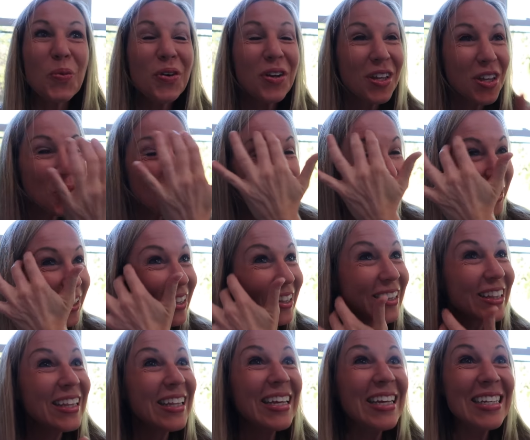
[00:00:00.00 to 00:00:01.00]
Will you at
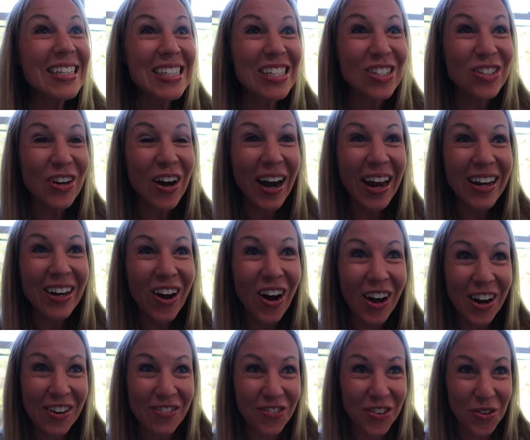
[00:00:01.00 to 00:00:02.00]
least try it
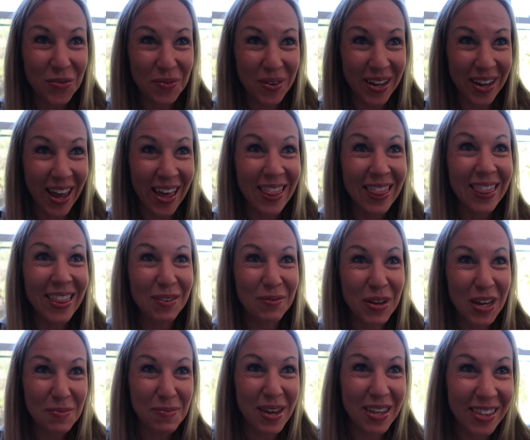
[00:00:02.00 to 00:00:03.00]
on for me and then
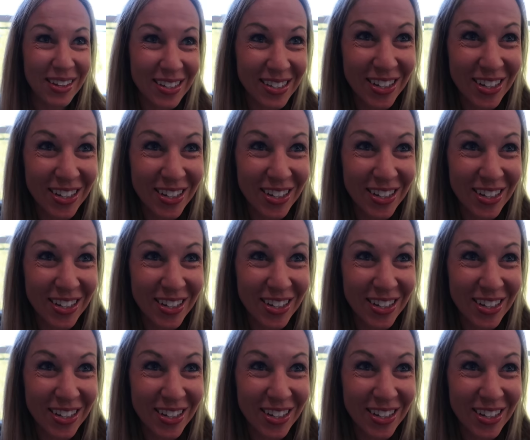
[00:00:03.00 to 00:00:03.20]
we can make the